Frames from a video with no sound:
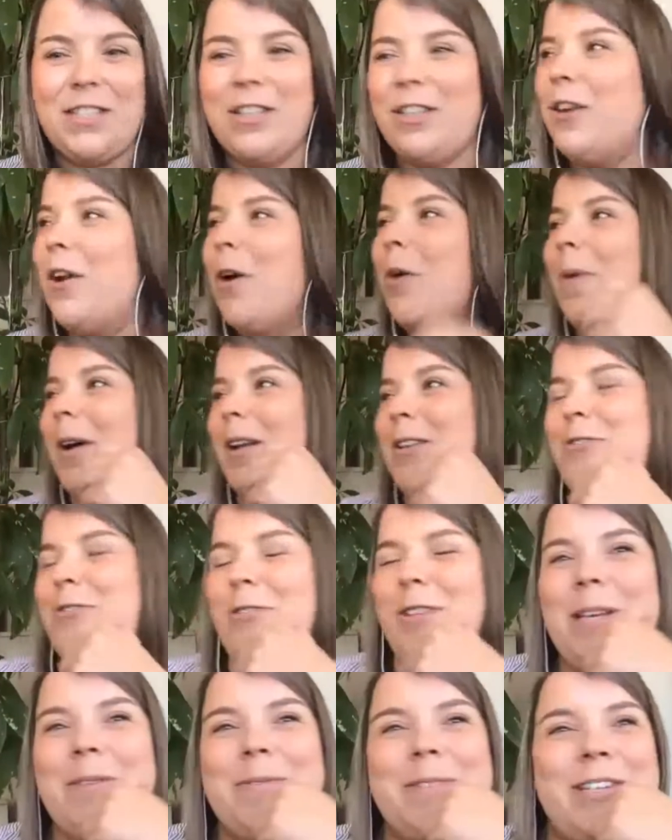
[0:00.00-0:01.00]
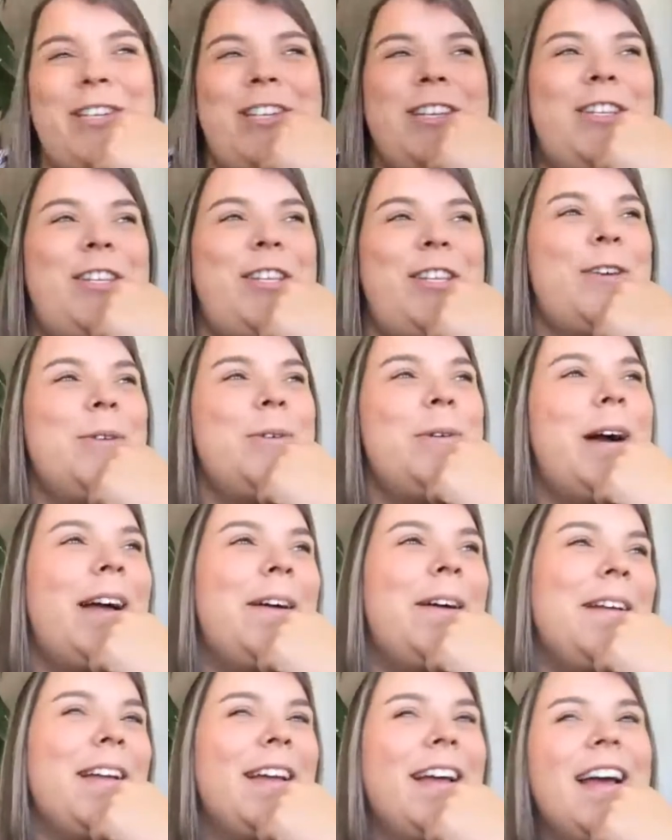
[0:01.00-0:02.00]
You know what, Julie? We should do
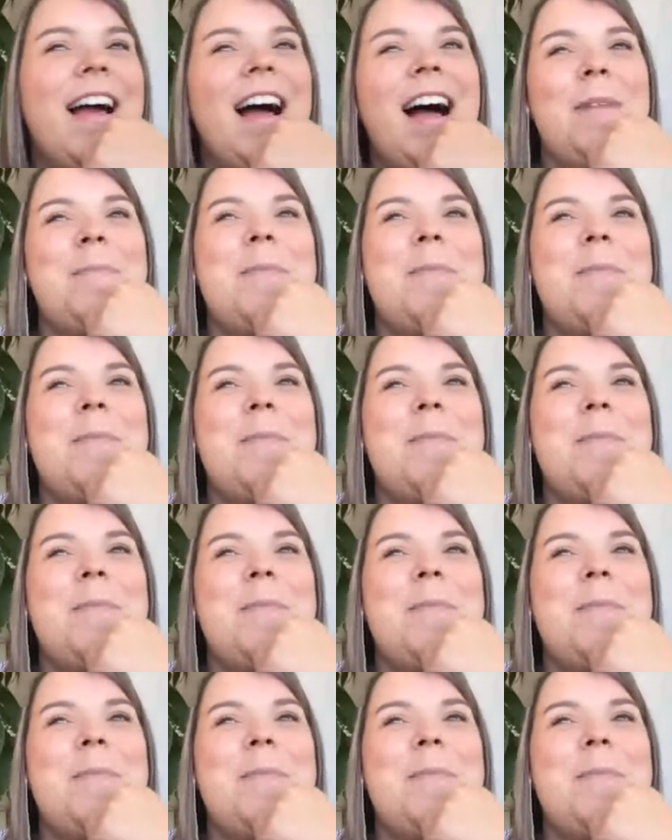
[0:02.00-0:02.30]
a